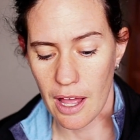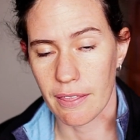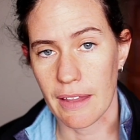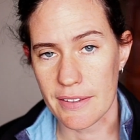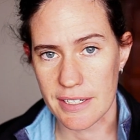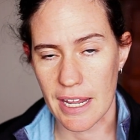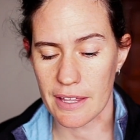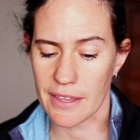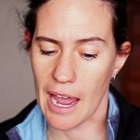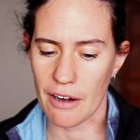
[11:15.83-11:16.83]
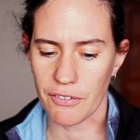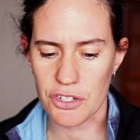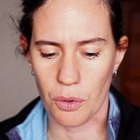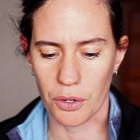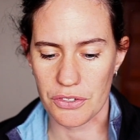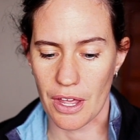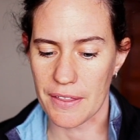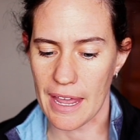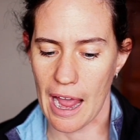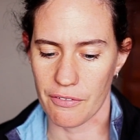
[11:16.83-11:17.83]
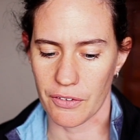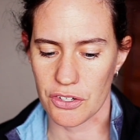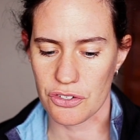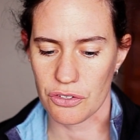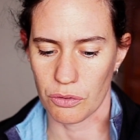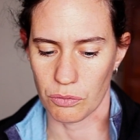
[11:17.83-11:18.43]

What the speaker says: Let's take the average horse and the average